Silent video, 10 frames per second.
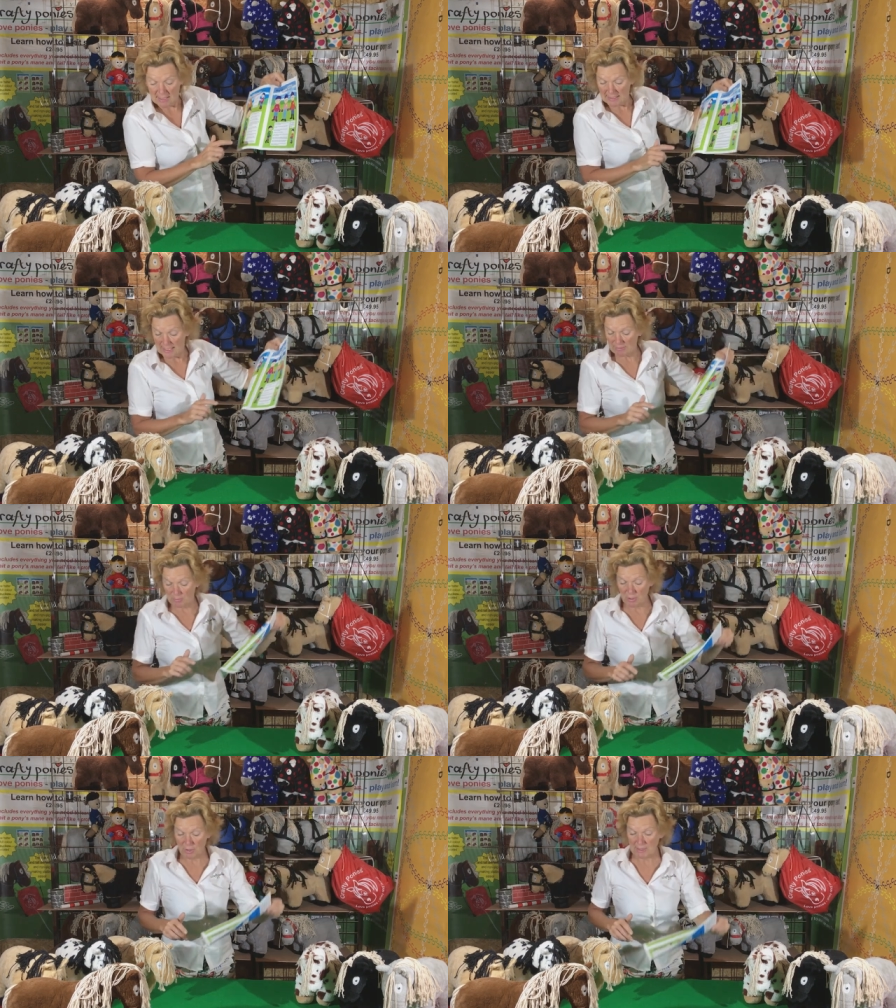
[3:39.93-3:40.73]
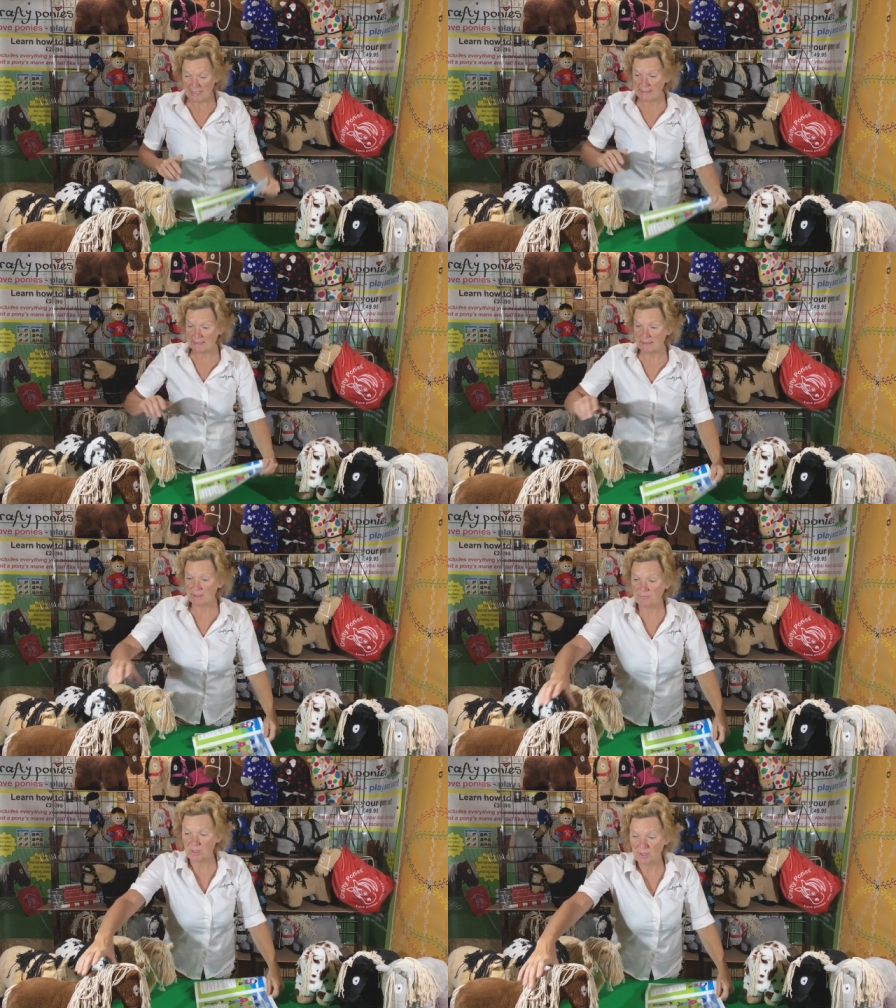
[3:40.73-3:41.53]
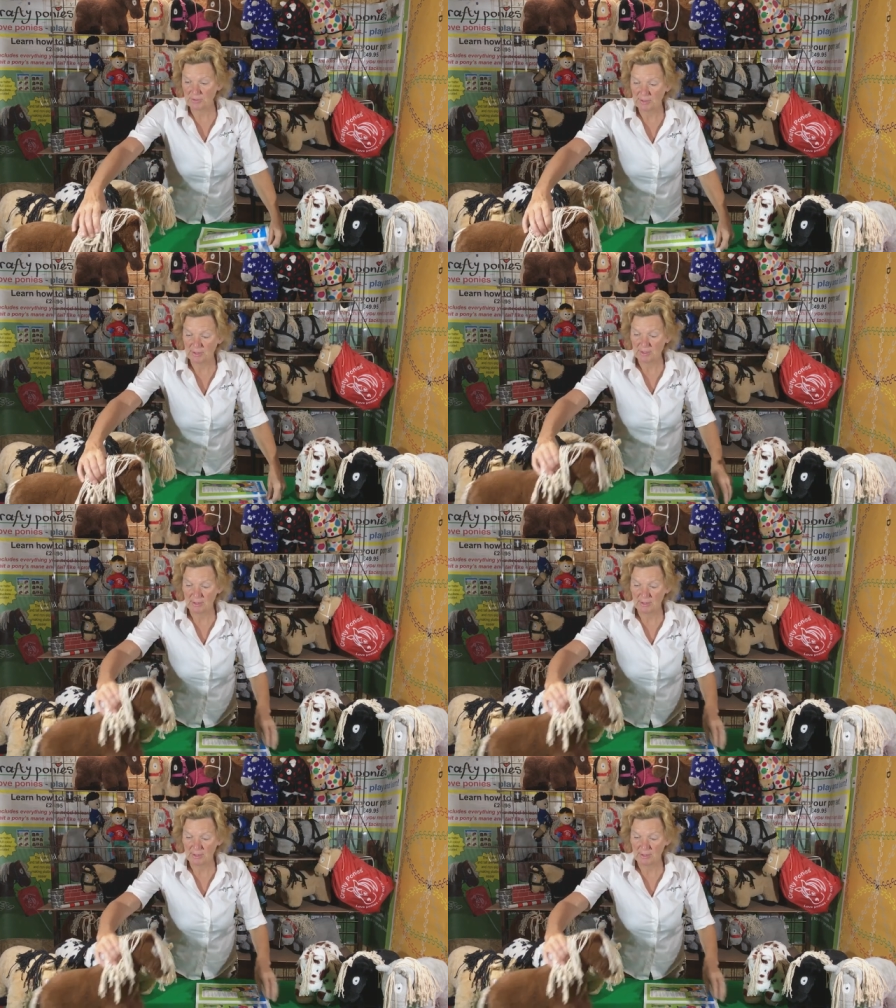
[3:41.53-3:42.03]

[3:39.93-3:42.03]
Now the ponies have got